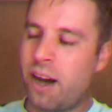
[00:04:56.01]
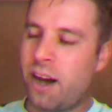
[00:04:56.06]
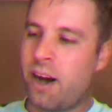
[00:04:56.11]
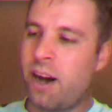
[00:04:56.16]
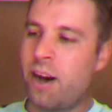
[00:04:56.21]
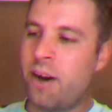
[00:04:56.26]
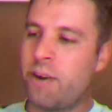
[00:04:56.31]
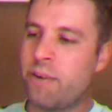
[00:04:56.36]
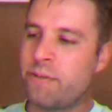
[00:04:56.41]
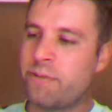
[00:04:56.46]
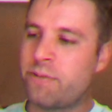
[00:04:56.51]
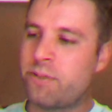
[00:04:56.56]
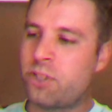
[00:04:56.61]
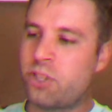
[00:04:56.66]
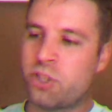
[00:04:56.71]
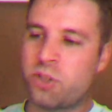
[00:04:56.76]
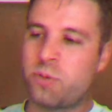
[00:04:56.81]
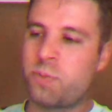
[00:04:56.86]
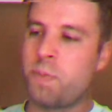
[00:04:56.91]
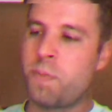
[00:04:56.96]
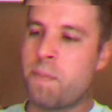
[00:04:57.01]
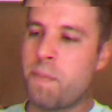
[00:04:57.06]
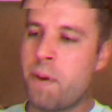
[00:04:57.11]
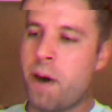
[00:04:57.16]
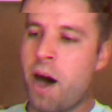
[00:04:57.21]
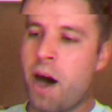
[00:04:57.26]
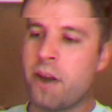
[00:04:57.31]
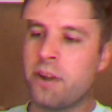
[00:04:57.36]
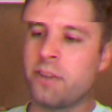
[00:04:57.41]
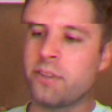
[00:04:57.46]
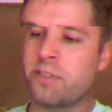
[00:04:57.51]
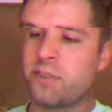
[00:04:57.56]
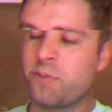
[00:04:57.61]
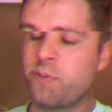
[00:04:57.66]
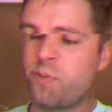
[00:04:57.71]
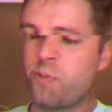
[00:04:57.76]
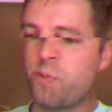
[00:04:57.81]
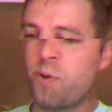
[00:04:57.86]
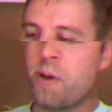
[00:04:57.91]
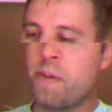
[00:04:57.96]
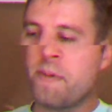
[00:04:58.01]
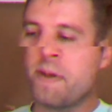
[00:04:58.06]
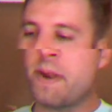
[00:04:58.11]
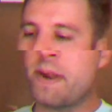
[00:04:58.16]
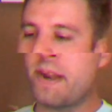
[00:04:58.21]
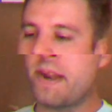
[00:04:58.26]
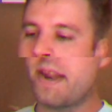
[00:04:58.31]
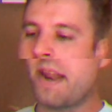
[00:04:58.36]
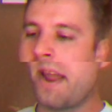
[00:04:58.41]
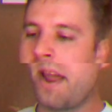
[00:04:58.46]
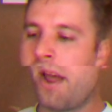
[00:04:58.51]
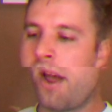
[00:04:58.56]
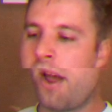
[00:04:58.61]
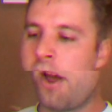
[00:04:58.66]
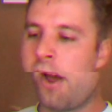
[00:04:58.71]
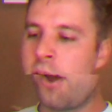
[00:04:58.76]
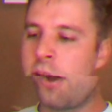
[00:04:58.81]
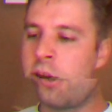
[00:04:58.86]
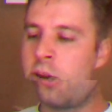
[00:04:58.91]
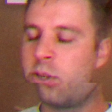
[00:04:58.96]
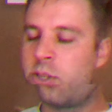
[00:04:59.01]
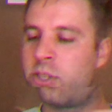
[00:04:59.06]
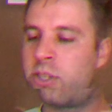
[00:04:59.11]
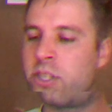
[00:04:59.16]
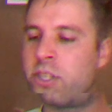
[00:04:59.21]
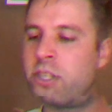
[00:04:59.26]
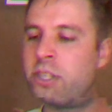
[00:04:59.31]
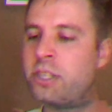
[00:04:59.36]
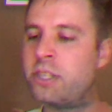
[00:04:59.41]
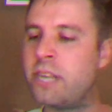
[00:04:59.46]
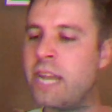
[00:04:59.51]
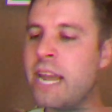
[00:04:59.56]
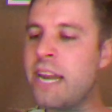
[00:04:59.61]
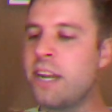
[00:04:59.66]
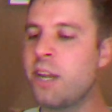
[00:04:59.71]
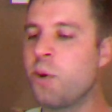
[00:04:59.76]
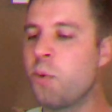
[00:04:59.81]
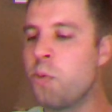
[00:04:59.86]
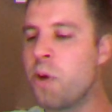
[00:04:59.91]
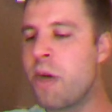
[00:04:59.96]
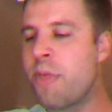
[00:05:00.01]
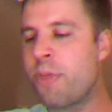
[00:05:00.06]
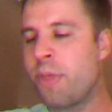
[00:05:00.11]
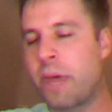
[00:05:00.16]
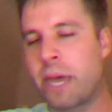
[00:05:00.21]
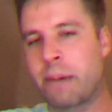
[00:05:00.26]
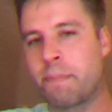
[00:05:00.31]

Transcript: of just models of women standing with like